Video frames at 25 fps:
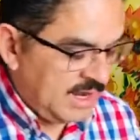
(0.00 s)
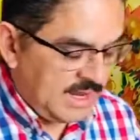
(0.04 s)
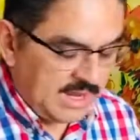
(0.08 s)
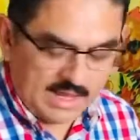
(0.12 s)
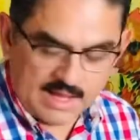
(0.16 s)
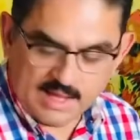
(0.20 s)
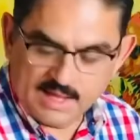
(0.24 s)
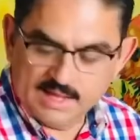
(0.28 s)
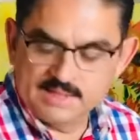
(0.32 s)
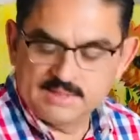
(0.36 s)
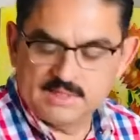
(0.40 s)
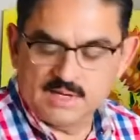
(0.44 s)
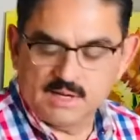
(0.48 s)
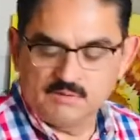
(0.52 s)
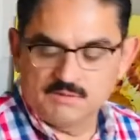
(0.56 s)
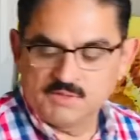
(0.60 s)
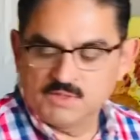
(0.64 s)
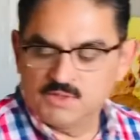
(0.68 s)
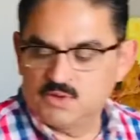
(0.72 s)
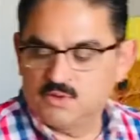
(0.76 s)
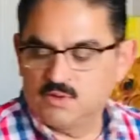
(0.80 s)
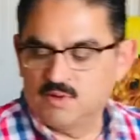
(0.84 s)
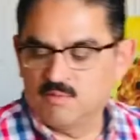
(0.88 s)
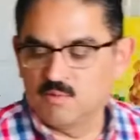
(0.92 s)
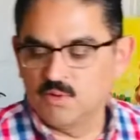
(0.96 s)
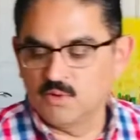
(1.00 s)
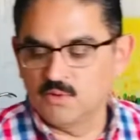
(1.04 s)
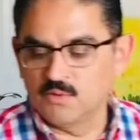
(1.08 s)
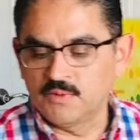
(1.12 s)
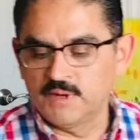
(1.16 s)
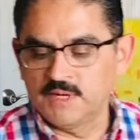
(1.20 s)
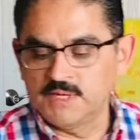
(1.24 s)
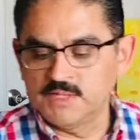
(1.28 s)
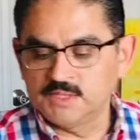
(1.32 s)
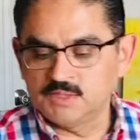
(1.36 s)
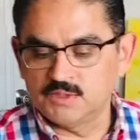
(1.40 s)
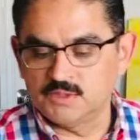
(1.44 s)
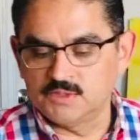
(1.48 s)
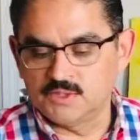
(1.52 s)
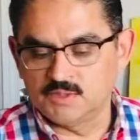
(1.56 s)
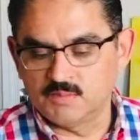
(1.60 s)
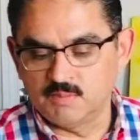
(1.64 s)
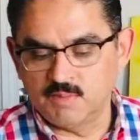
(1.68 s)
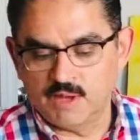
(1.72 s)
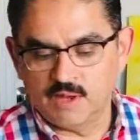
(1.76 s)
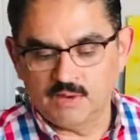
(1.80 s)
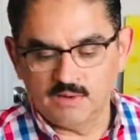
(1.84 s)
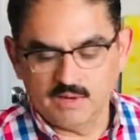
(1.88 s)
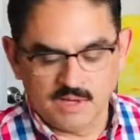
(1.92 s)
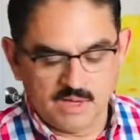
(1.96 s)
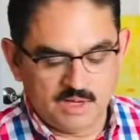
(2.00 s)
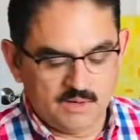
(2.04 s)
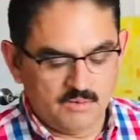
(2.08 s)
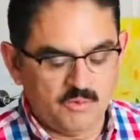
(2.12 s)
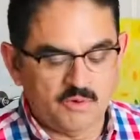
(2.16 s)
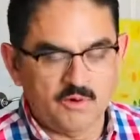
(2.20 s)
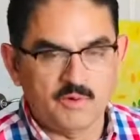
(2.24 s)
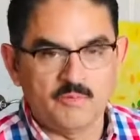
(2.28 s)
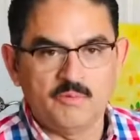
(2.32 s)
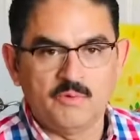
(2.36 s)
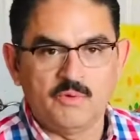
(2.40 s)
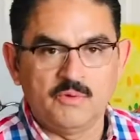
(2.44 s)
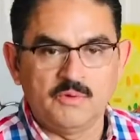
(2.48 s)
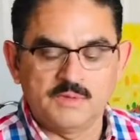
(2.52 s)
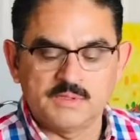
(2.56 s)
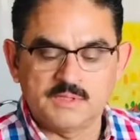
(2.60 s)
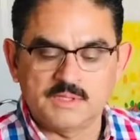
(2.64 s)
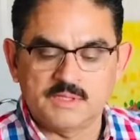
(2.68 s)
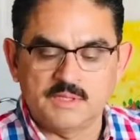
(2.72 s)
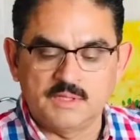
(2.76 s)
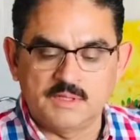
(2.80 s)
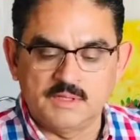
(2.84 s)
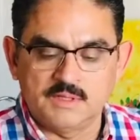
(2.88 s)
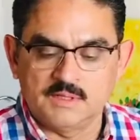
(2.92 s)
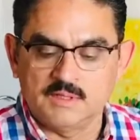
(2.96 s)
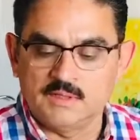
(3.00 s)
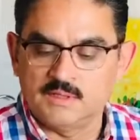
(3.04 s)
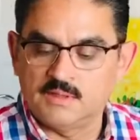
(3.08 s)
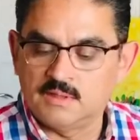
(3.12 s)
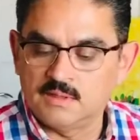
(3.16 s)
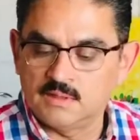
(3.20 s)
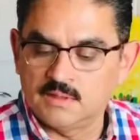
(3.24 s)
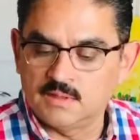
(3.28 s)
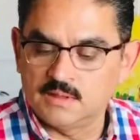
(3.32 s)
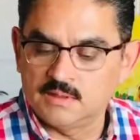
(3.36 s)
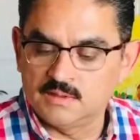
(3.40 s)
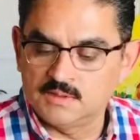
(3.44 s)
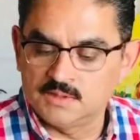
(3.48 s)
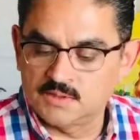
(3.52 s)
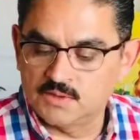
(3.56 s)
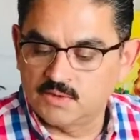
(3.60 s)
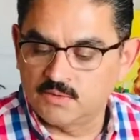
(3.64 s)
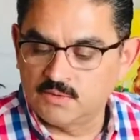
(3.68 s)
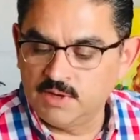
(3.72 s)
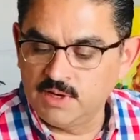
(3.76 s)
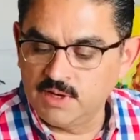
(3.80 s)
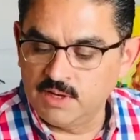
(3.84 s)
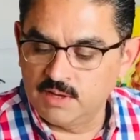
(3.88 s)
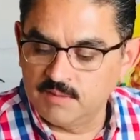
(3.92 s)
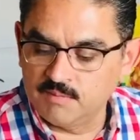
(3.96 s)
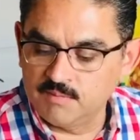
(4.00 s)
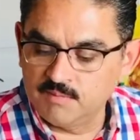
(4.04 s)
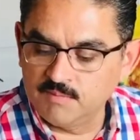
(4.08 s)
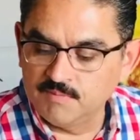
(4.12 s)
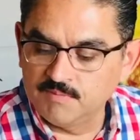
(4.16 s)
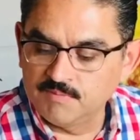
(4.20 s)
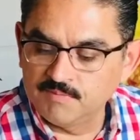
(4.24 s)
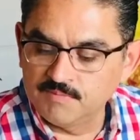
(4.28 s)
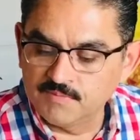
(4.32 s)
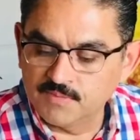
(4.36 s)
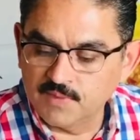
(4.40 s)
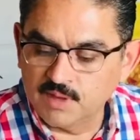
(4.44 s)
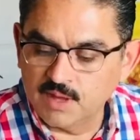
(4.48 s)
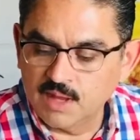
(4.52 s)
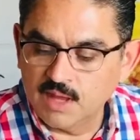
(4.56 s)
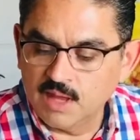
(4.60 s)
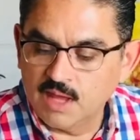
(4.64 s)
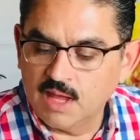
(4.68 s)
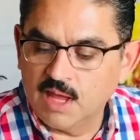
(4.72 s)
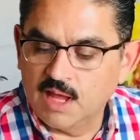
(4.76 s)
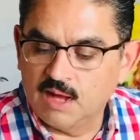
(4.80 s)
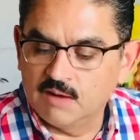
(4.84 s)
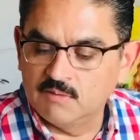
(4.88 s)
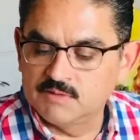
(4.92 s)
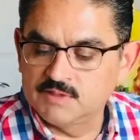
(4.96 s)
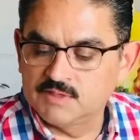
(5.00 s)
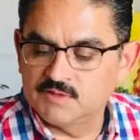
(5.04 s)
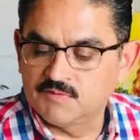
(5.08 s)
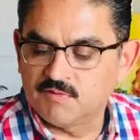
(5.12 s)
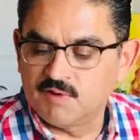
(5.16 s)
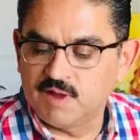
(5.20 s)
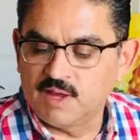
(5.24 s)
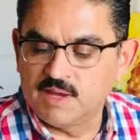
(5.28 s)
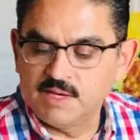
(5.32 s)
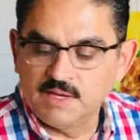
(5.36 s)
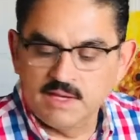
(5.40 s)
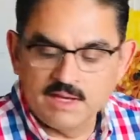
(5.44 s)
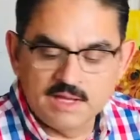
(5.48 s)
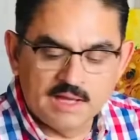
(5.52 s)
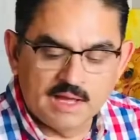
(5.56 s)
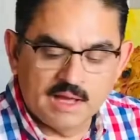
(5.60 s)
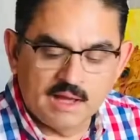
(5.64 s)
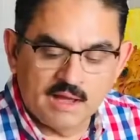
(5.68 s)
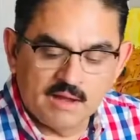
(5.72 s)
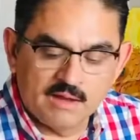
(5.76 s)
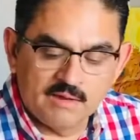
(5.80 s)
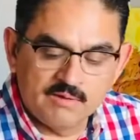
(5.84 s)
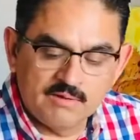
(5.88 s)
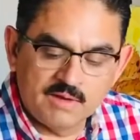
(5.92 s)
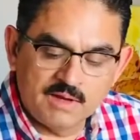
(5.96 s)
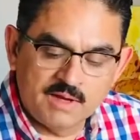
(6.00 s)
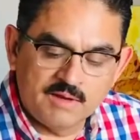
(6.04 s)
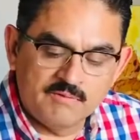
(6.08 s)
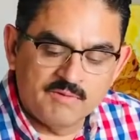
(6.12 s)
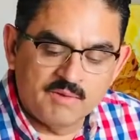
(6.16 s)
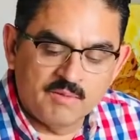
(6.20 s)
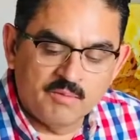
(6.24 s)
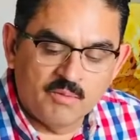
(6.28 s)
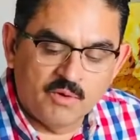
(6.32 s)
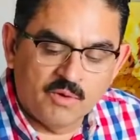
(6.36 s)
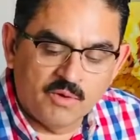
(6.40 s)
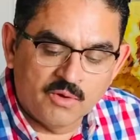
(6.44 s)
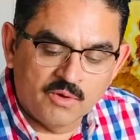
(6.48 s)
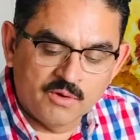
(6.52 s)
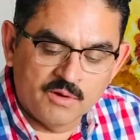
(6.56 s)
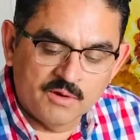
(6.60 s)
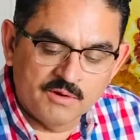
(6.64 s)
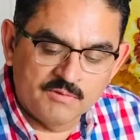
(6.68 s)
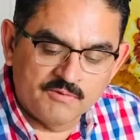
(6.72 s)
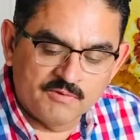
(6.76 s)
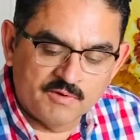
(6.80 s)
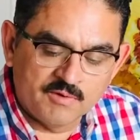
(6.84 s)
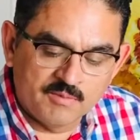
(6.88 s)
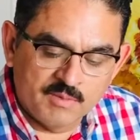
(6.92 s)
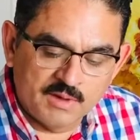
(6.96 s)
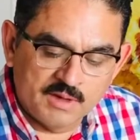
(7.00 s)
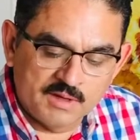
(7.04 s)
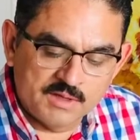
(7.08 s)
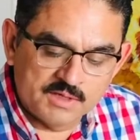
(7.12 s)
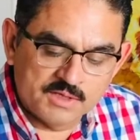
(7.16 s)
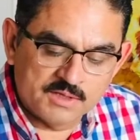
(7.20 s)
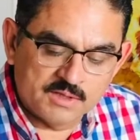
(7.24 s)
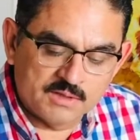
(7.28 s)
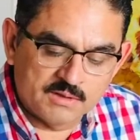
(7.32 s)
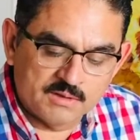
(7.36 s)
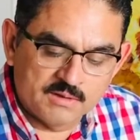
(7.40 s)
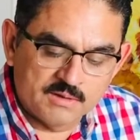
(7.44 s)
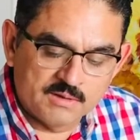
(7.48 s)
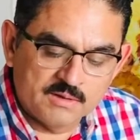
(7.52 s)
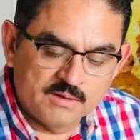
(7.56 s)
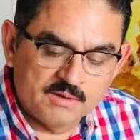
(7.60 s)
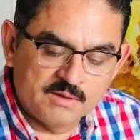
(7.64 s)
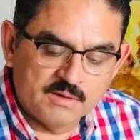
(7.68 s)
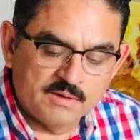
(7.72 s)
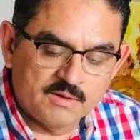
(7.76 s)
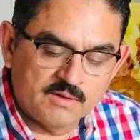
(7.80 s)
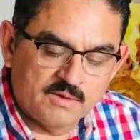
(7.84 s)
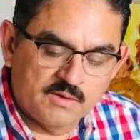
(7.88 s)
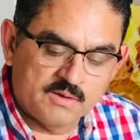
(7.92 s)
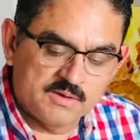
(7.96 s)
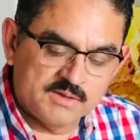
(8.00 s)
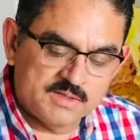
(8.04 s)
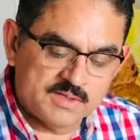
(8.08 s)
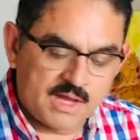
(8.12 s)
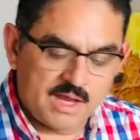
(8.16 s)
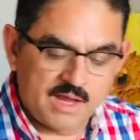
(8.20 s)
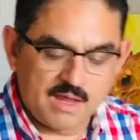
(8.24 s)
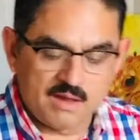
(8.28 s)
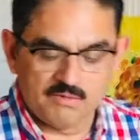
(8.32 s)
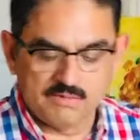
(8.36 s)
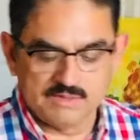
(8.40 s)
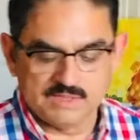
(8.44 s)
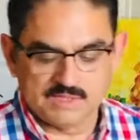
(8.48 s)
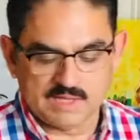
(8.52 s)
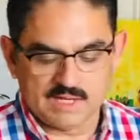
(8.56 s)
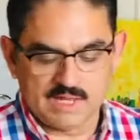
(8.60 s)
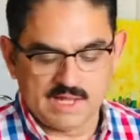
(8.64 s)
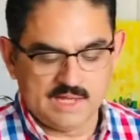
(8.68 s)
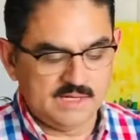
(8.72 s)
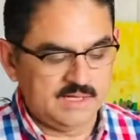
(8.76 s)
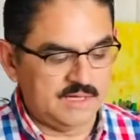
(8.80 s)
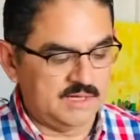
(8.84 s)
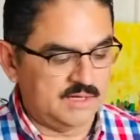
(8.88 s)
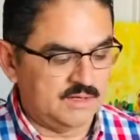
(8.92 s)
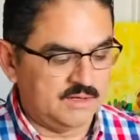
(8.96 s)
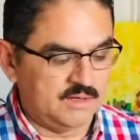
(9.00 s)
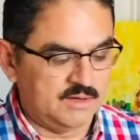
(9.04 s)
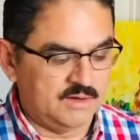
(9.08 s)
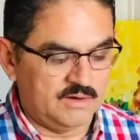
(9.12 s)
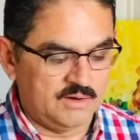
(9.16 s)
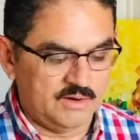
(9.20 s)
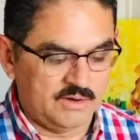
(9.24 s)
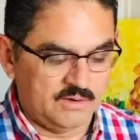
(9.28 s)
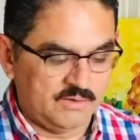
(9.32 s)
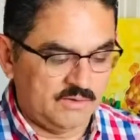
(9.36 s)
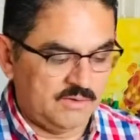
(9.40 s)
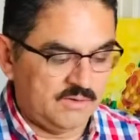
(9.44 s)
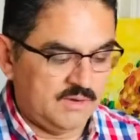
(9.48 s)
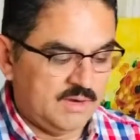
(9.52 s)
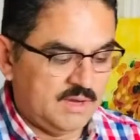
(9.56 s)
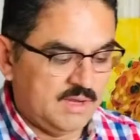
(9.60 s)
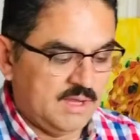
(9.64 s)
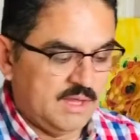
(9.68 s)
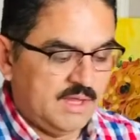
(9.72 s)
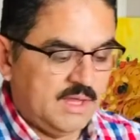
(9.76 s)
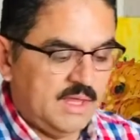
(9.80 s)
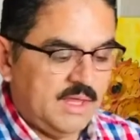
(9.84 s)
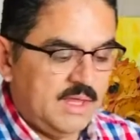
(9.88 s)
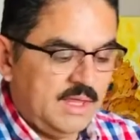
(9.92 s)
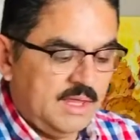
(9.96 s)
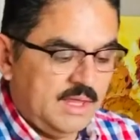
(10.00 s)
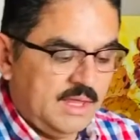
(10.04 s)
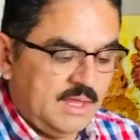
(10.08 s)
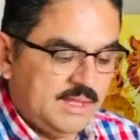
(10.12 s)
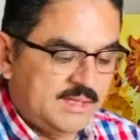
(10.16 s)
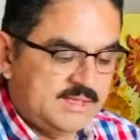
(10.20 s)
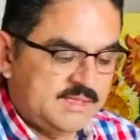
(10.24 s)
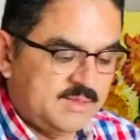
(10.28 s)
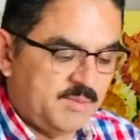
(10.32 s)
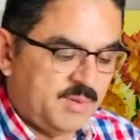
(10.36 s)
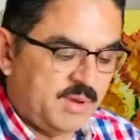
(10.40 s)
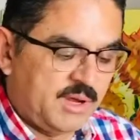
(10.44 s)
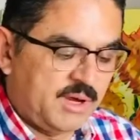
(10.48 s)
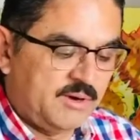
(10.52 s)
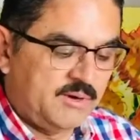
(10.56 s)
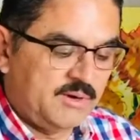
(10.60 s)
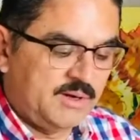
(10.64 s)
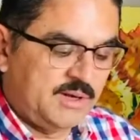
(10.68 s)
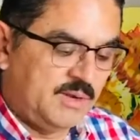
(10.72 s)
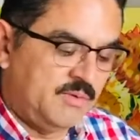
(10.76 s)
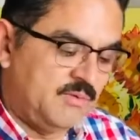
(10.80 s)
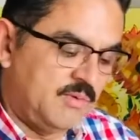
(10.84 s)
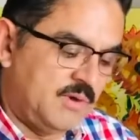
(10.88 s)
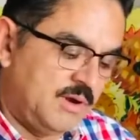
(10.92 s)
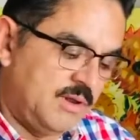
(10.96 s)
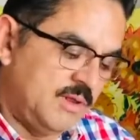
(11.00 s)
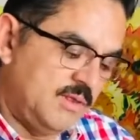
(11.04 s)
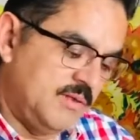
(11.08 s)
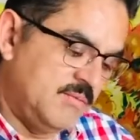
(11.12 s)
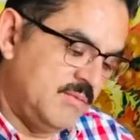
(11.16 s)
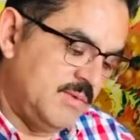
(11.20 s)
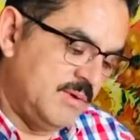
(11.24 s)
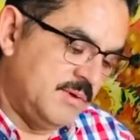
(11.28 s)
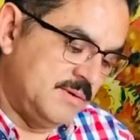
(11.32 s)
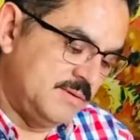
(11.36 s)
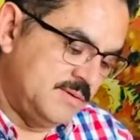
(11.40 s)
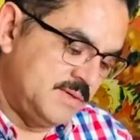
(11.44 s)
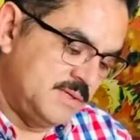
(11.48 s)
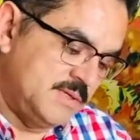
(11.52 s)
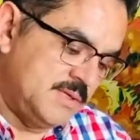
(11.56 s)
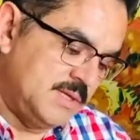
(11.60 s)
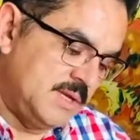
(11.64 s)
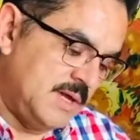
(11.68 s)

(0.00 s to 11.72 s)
As I was doing more research about Edward Munch's The Scream, I was finding out even more information. Of course, I always liked it, It's apparently one of the most